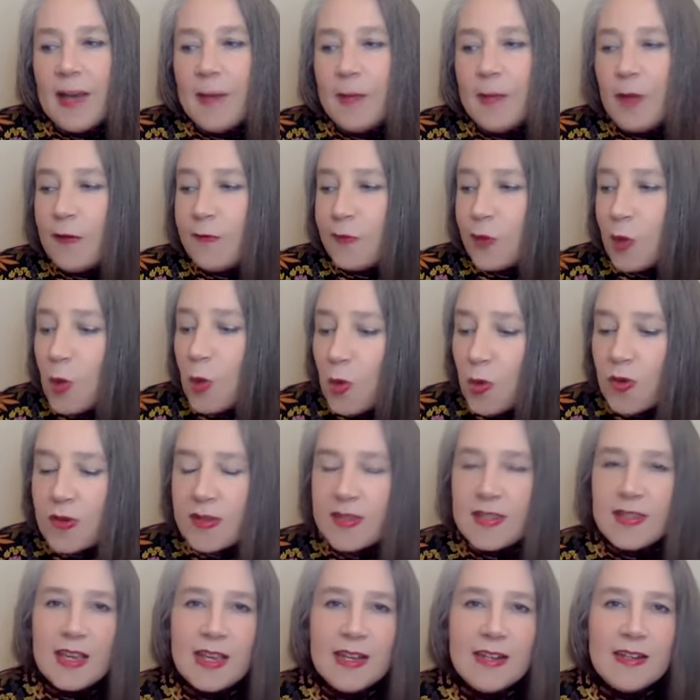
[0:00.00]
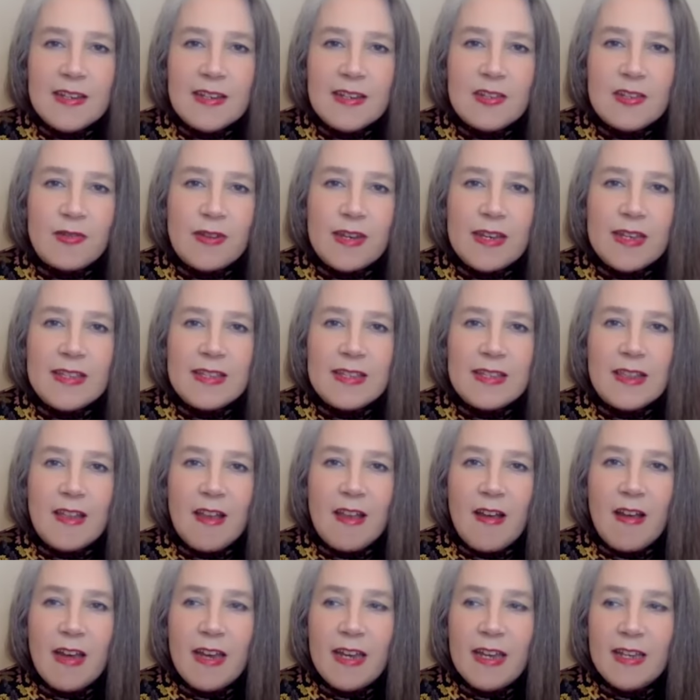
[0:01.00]
Of course, industries
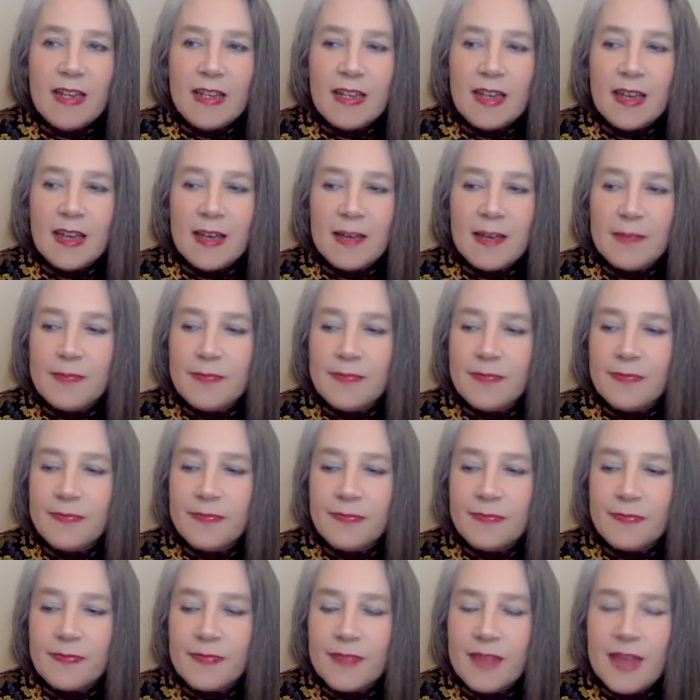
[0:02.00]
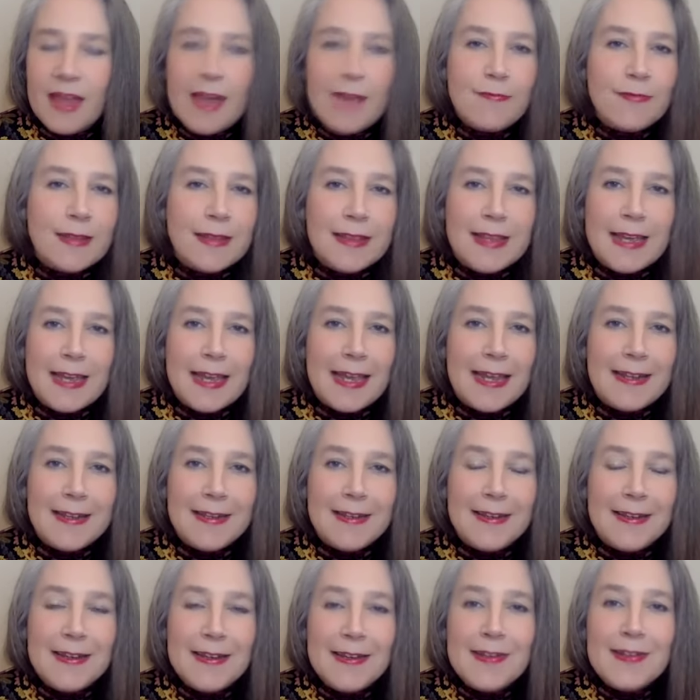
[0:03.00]
like everything
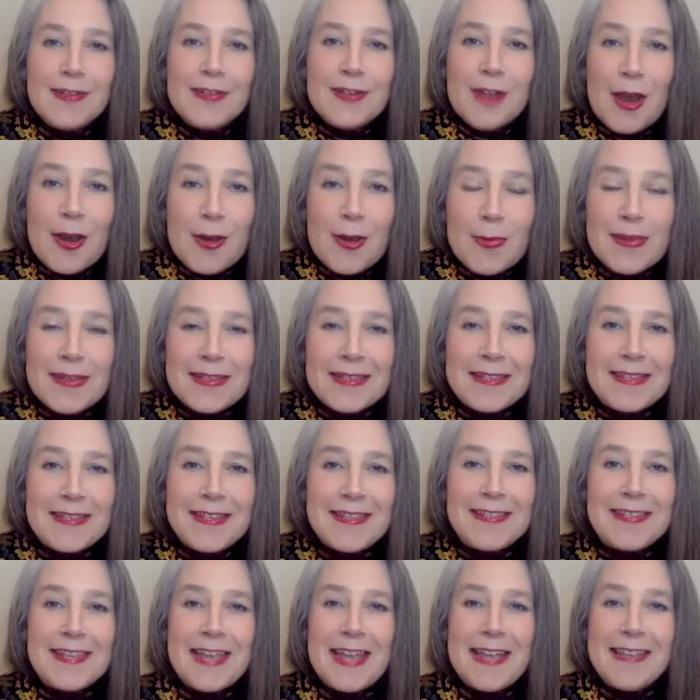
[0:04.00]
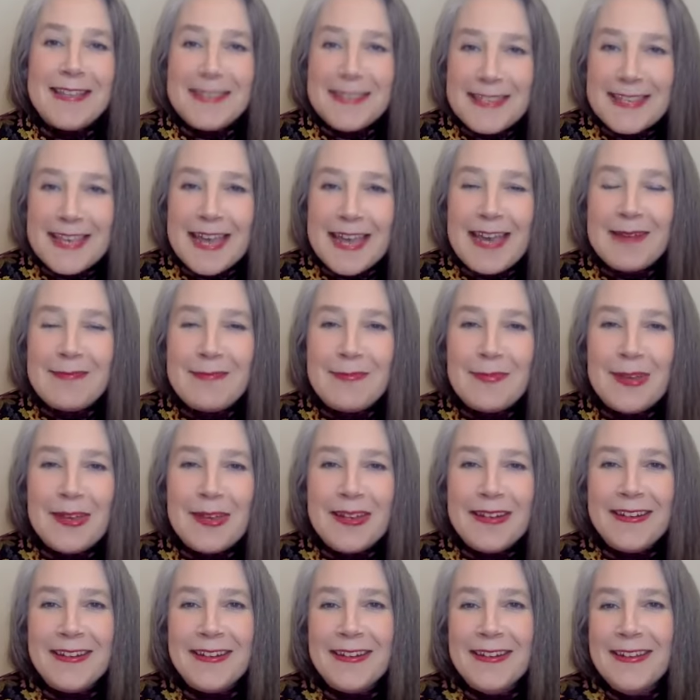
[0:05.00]
in show business,
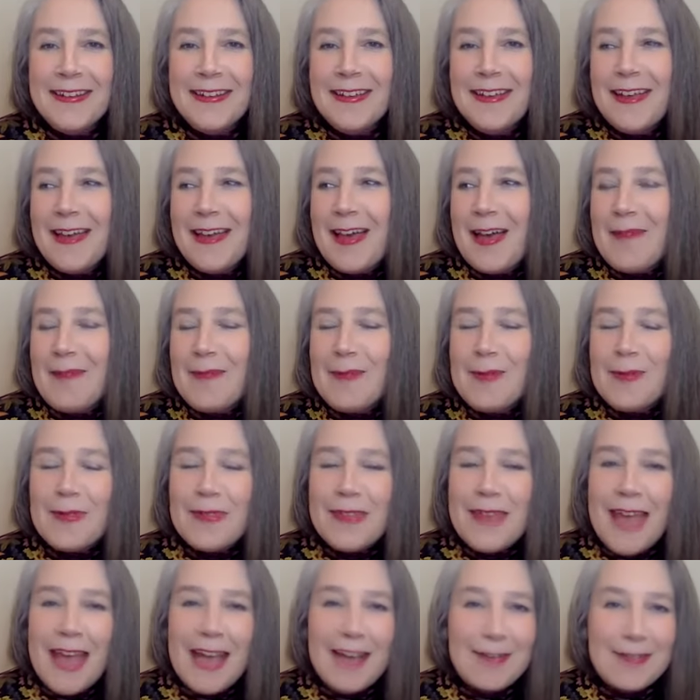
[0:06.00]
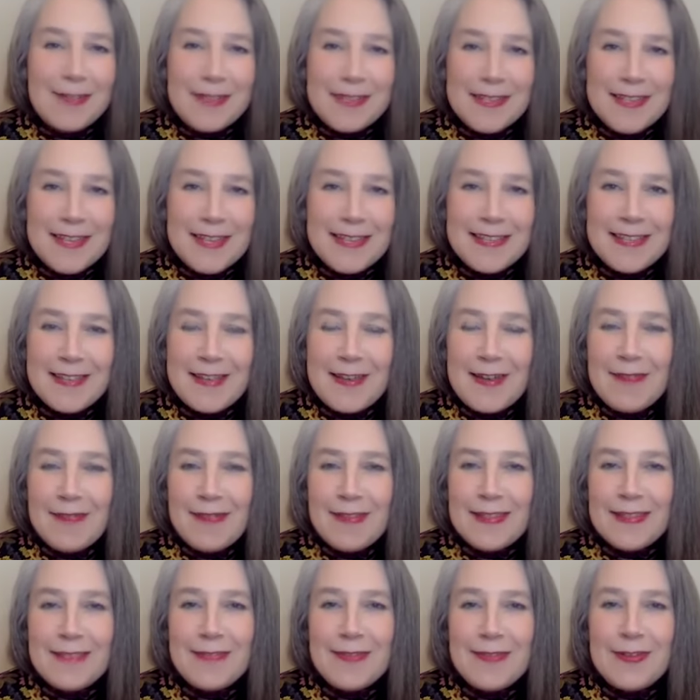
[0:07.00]
entertainment, all the actresses that I've
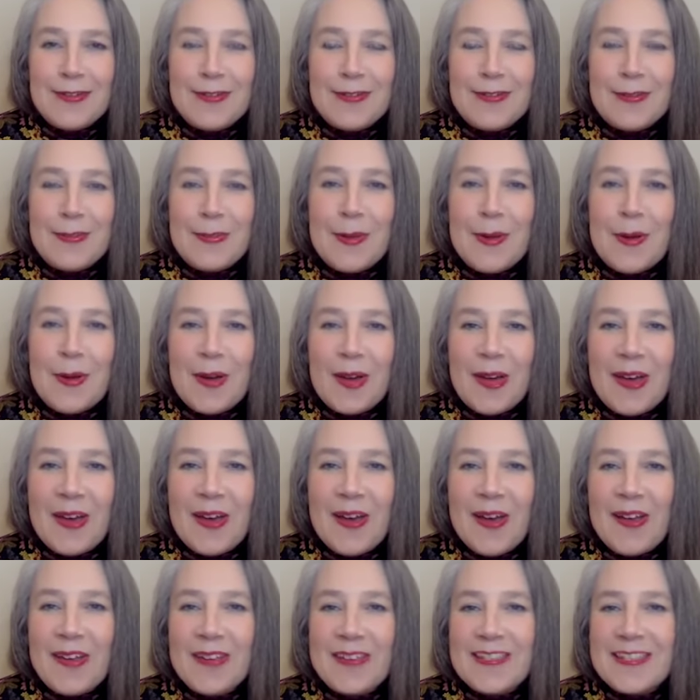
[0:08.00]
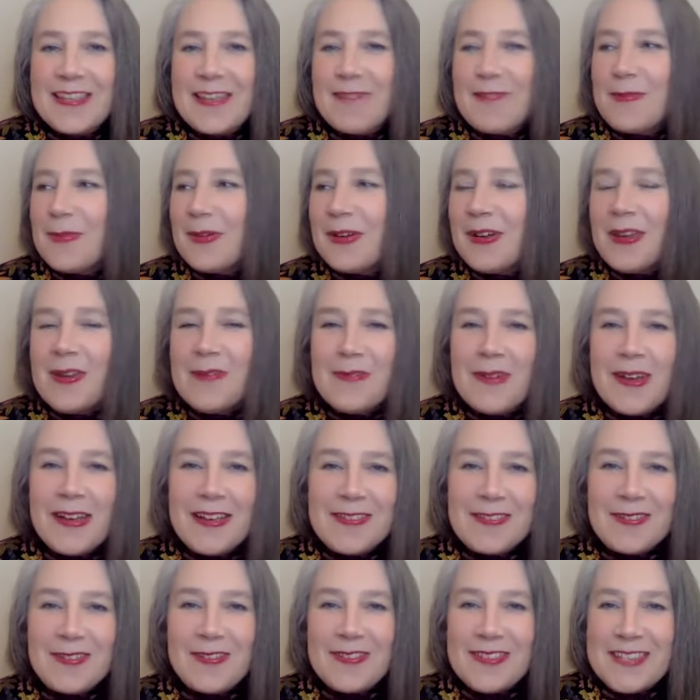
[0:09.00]
interviewed on the podcast, everybody who
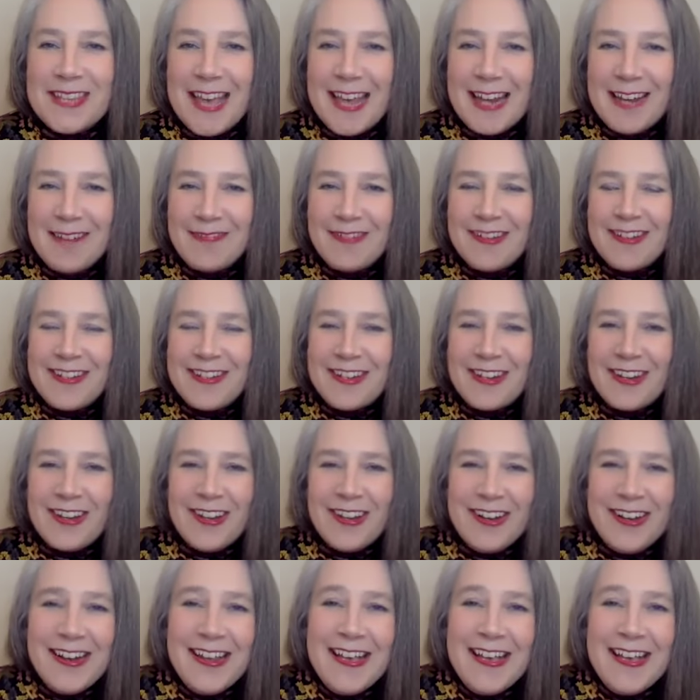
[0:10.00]
works on television,